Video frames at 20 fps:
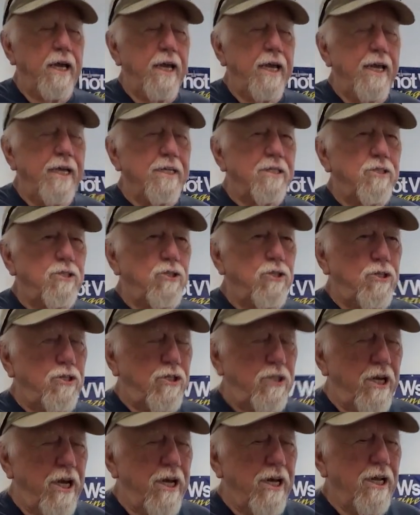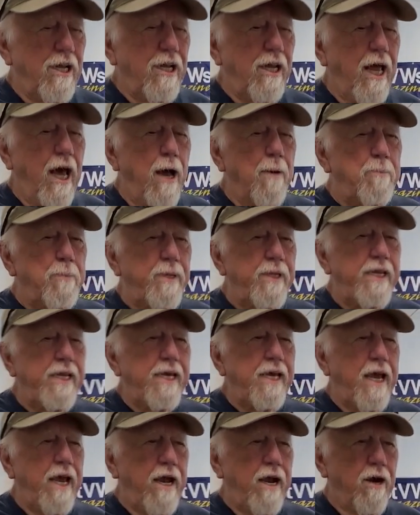it's still up in
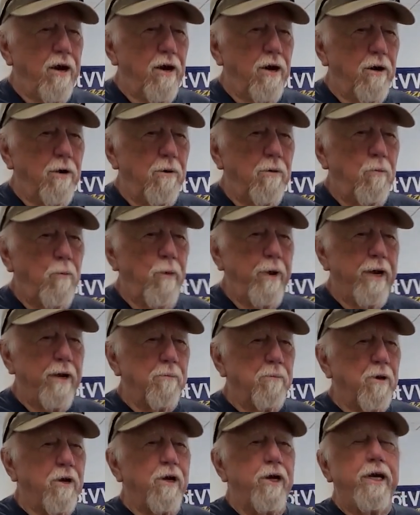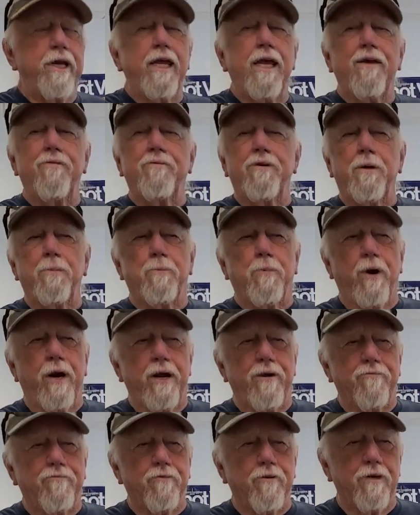the air. We're going to give it a
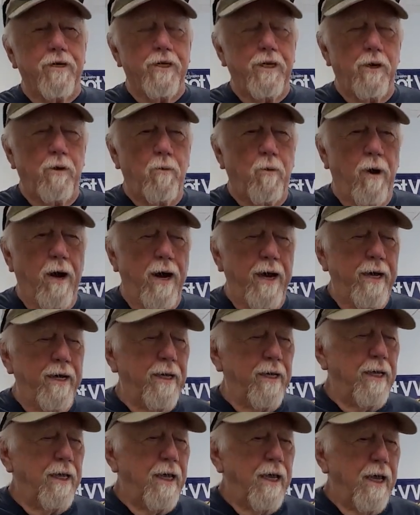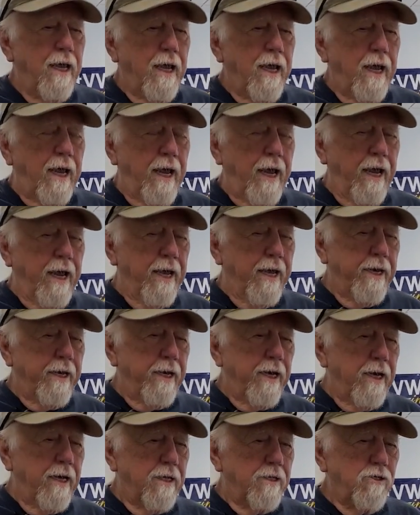break for a little while and
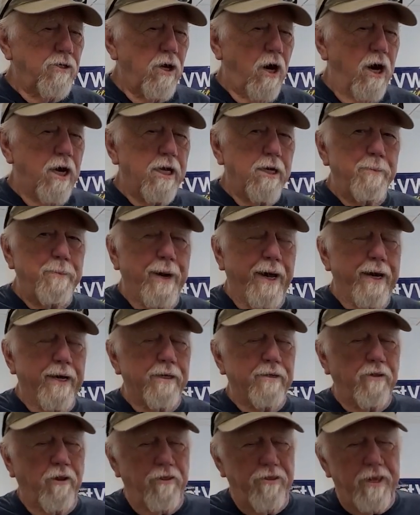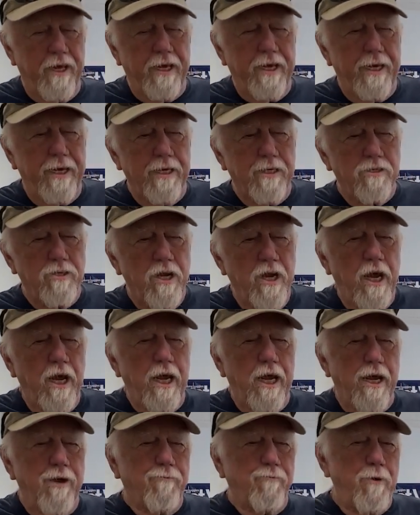talk about it. The thing is,
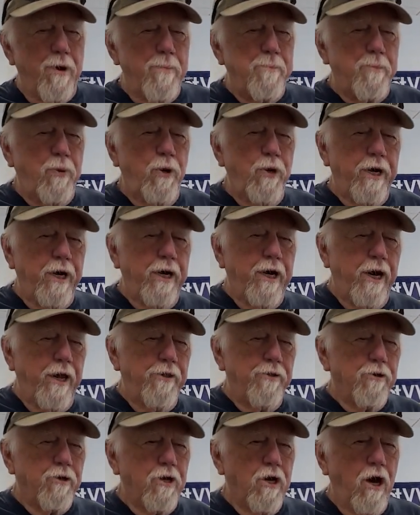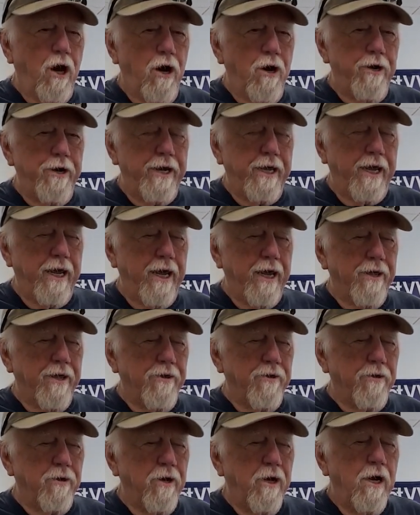if we put another car
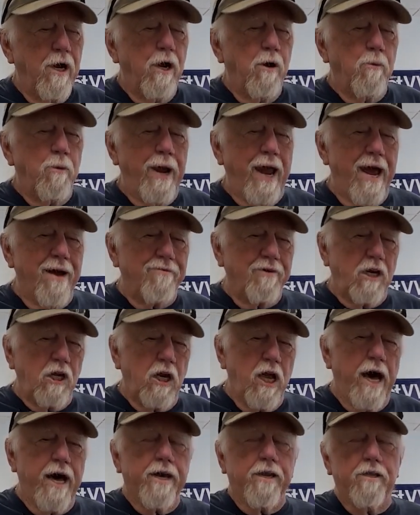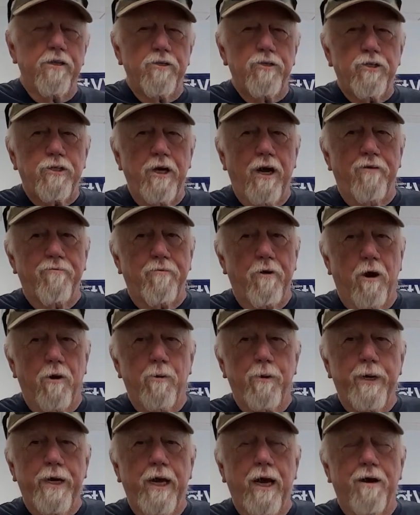together, we have a lot of the stuff
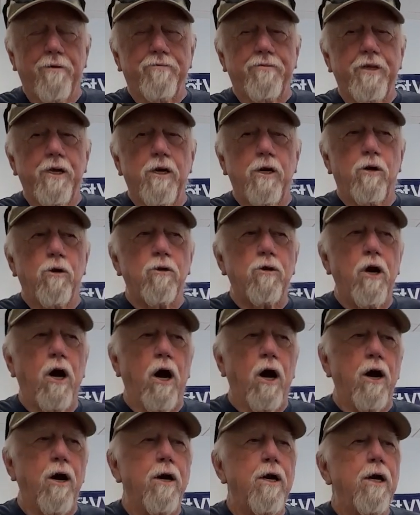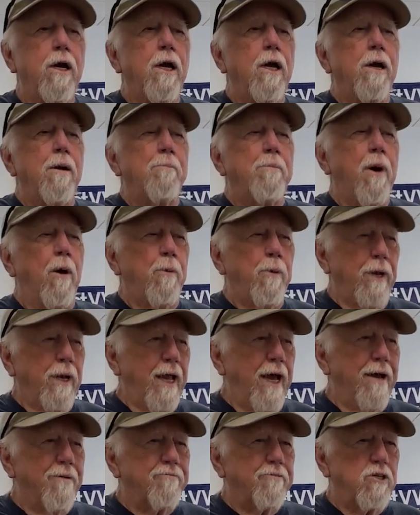already off the old car, but we'll
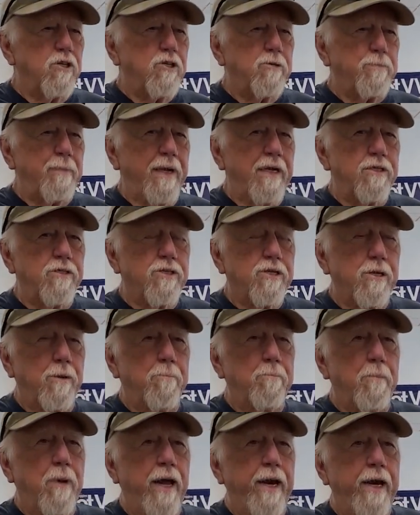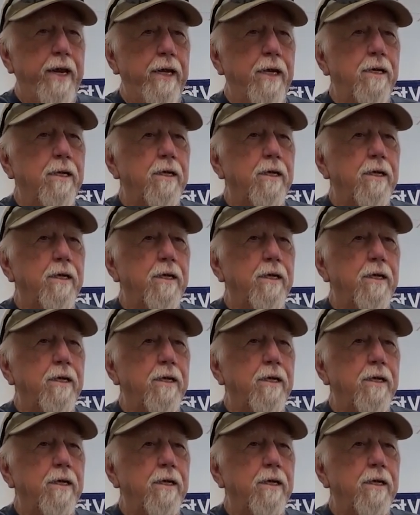have to spend some money,